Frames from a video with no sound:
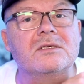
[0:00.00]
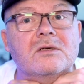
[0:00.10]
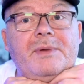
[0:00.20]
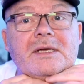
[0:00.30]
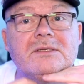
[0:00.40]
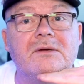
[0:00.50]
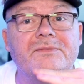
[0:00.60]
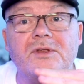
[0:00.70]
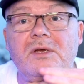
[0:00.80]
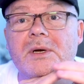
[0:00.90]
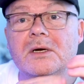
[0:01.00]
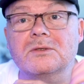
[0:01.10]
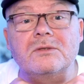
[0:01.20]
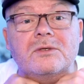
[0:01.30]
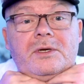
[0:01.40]
pays their $50
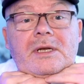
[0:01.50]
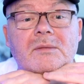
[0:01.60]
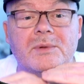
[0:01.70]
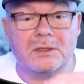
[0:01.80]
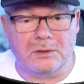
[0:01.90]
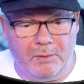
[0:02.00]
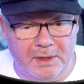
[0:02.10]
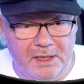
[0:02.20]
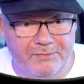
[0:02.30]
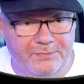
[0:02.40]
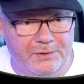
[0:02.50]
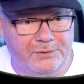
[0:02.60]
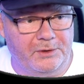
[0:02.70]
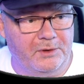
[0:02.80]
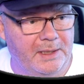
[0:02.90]
or $39 or whatever for the
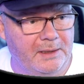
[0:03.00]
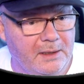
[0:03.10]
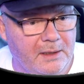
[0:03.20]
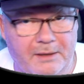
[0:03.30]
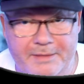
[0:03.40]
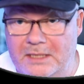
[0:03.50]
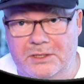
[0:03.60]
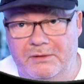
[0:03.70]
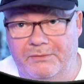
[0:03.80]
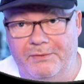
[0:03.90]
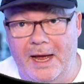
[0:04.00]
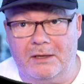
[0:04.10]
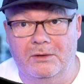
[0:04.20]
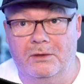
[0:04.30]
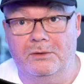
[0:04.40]
tournament. And that's just a
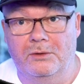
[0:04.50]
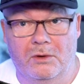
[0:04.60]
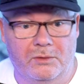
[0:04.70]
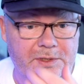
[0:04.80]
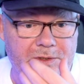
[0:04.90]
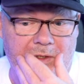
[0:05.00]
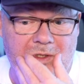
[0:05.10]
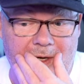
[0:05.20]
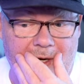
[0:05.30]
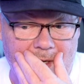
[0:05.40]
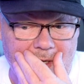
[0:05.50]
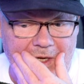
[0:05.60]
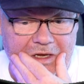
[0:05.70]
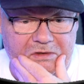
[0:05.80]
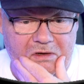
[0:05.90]
fact. You could do your own research on it.
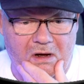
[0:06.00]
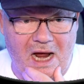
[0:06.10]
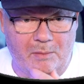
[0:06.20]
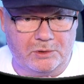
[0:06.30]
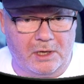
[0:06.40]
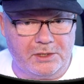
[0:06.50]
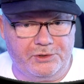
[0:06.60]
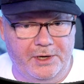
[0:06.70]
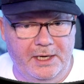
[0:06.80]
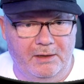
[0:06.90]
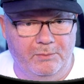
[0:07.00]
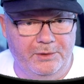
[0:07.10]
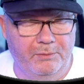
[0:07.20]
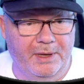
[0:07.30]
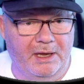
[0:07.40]
It's called arbitrage trading, where
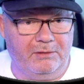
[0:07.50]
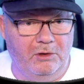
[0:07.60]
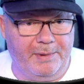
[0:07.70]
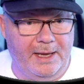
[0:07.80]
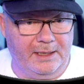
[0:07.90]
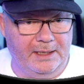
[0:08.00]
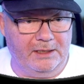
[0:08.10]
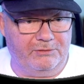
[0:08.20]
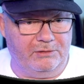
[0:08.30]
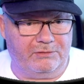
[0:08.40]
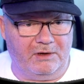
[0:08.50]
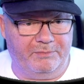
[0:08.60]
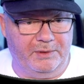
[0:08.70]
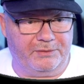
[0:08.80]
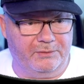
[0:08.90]
you're betting against yourself,
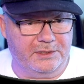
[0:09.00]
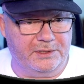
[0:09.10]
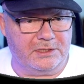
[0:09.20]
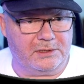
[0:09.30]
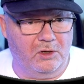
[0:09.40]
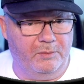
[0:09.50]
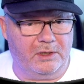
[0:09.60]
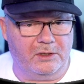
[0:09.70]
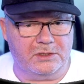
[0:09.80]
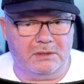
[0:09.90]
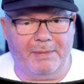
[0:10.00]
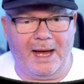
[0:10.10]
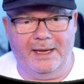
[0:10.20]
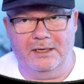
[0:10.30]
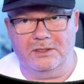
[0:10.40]
but the risk is low because the
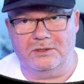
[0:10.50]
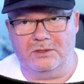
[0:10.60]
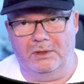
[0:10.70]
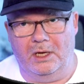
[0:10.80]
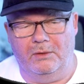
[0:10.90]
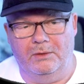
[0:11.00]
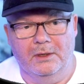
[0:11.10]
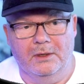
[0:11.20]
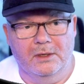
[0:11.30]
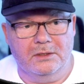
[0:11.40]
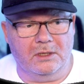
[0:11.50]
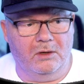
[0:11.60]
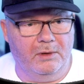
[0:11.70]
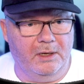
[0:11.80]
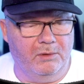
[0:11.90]
buy-in is so low.
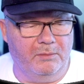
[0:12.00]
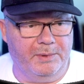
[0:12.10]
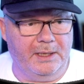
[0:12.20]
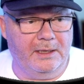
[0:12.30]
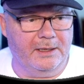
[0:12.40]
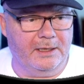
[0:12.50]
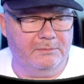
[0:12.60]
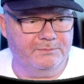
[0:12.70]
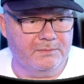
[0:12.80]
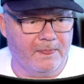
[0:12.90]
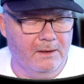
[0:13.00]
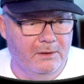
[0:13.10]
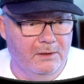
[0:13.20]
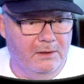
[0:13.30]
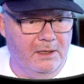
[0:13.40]
So it would be,
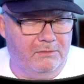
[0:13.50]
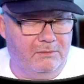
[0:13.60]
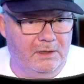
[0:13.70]
just